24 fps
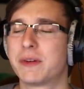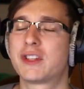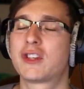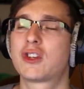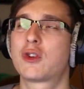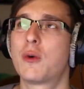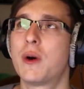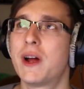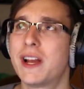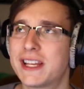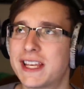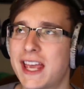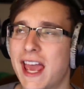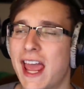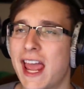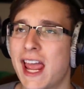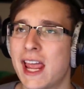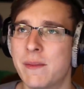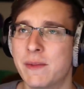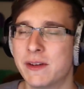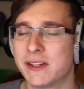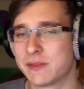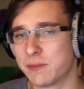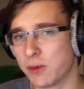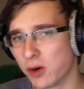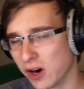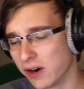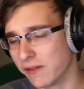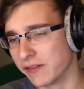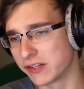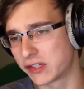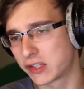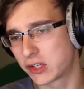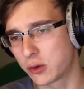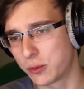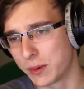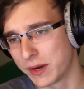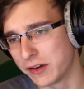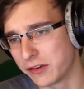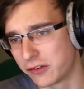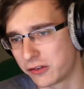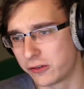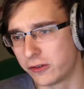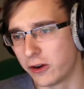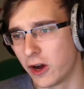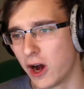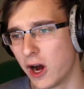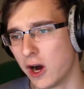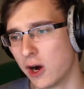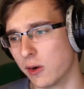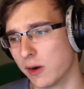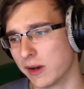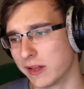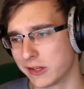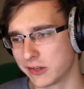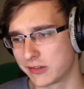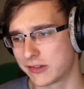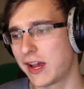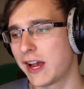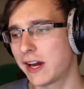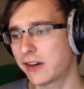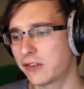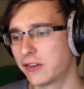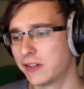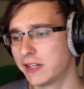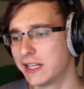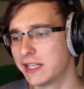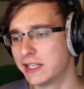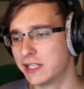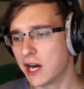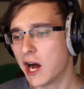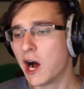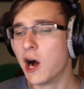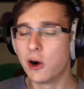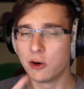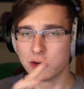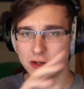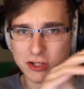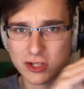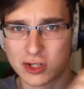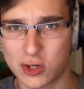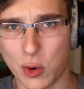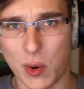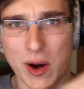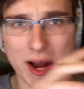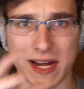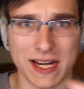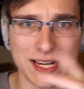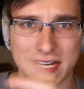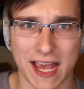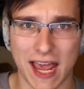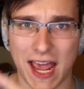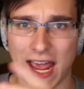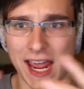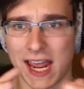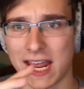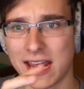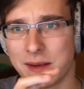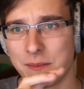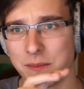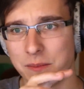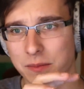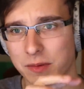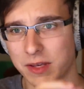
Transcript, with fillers: But Squid Game is more of a squid show, and there's actually no Squid Game